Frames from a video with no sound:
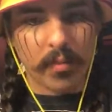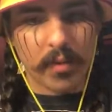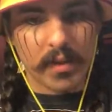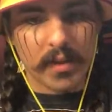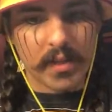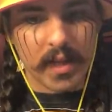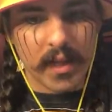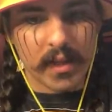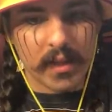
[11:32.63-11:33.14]
be
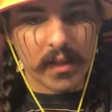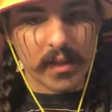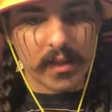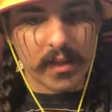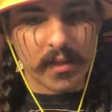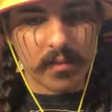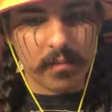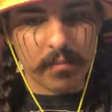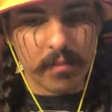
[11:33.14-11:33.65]
sending
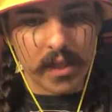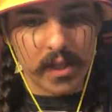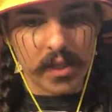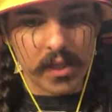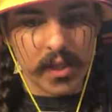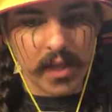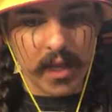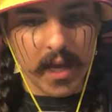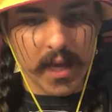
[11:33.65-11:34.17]
these to
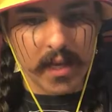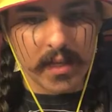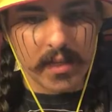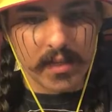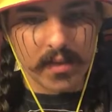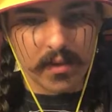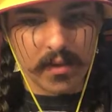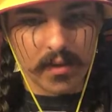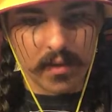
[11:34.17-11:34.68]

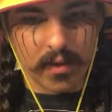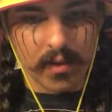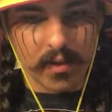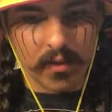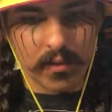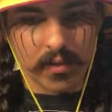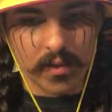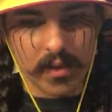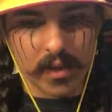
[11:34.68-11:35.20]
BGS and
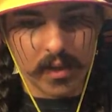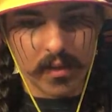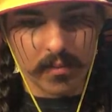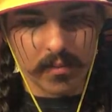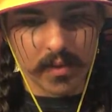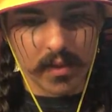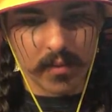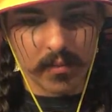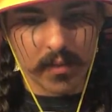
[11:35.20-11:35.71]
I'll see
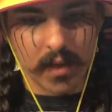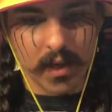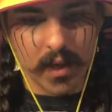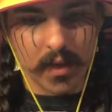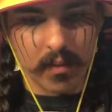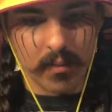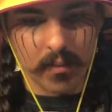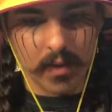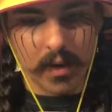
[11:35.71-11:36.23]
them
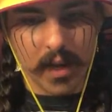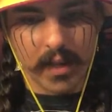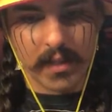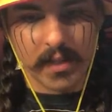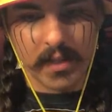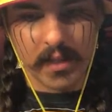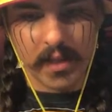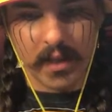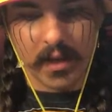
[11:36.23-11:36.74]
sometime
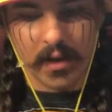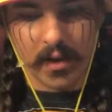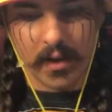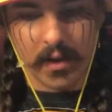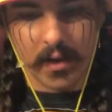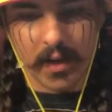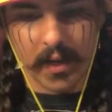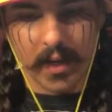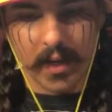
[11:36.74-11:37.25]
next year, I